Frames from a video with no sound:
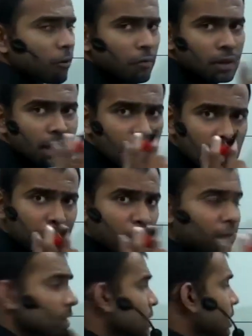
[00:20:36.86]
With the help
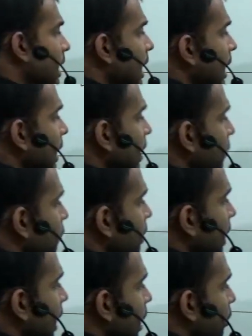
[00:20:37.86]
of a scale,
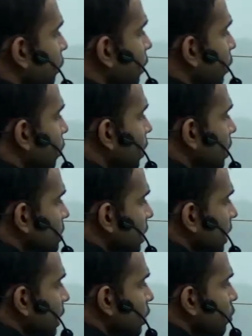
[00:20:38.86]
with the help of a ruler
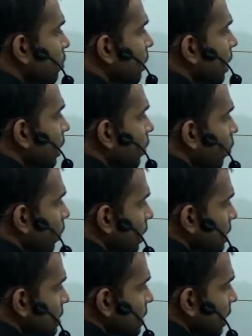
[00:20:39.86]
scale, you mark
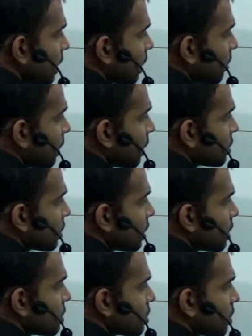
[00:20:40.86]
1 centimeter,
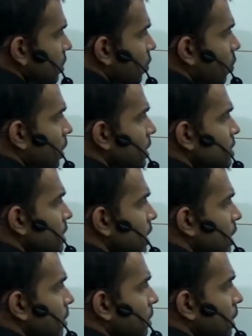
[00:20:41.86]
just 1
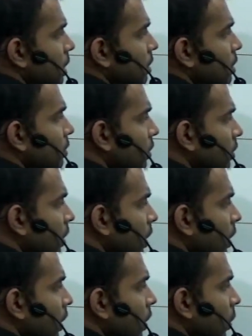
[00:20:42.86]
centimeter. This is
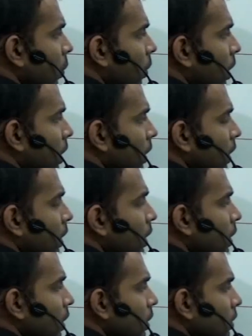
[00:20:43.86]
1
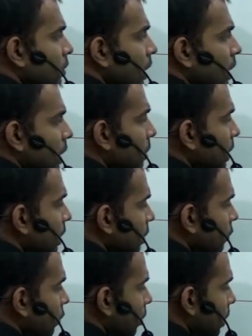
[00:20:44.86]
centimeter
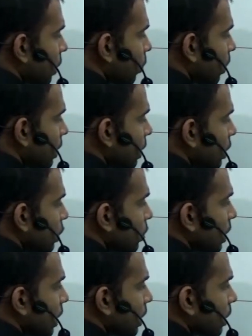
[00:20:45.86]
from it, 1
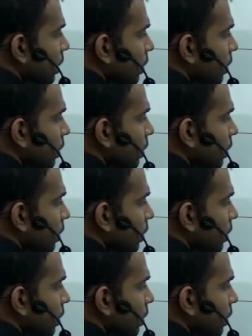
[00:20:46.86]
unit.